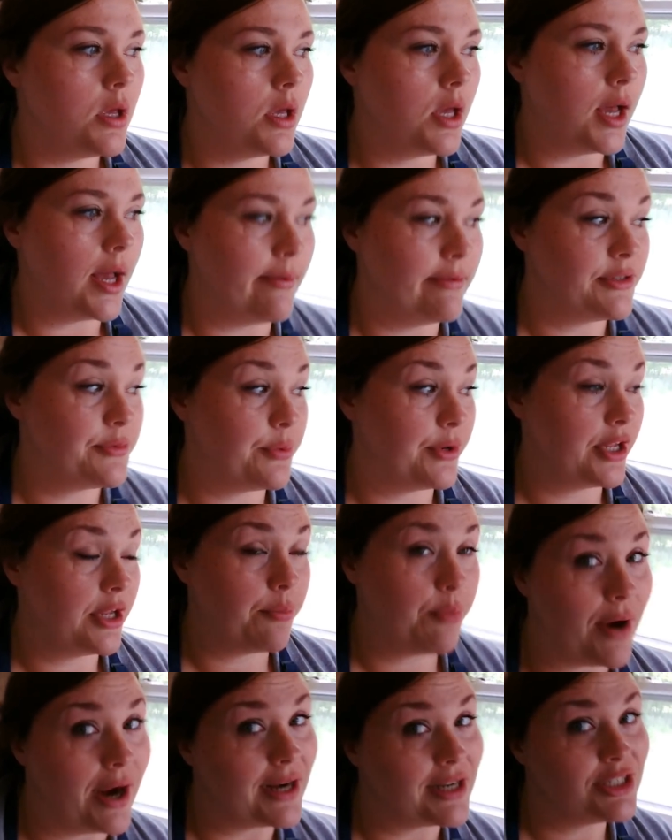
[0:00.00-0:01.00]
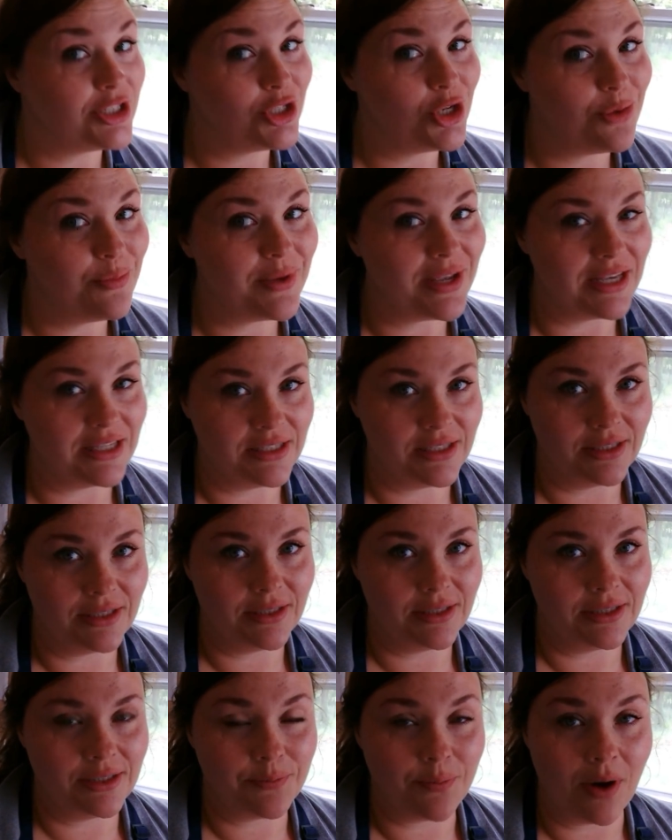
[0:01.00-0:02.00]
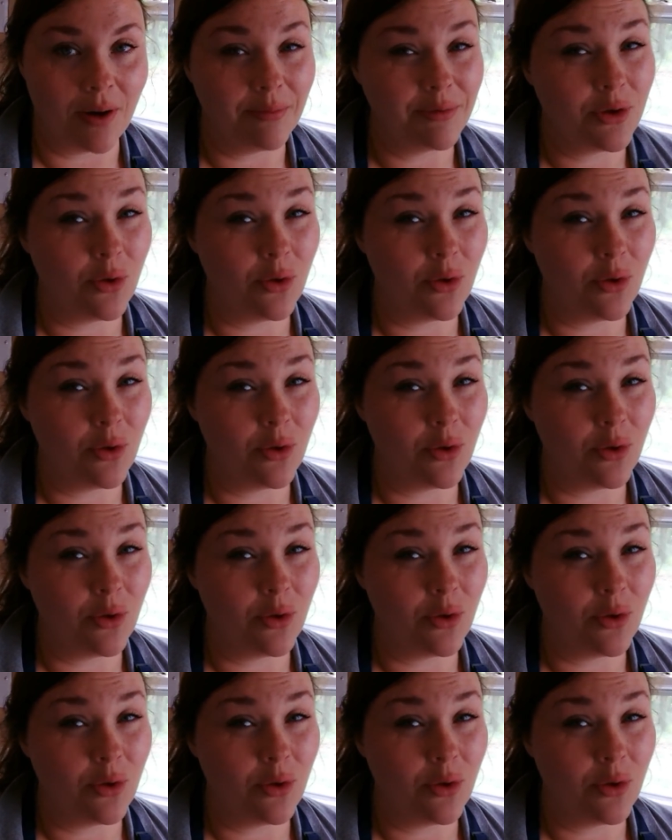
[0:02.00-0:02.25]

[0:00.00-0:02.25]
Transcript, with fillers: It's pretty good practice though, because it's probably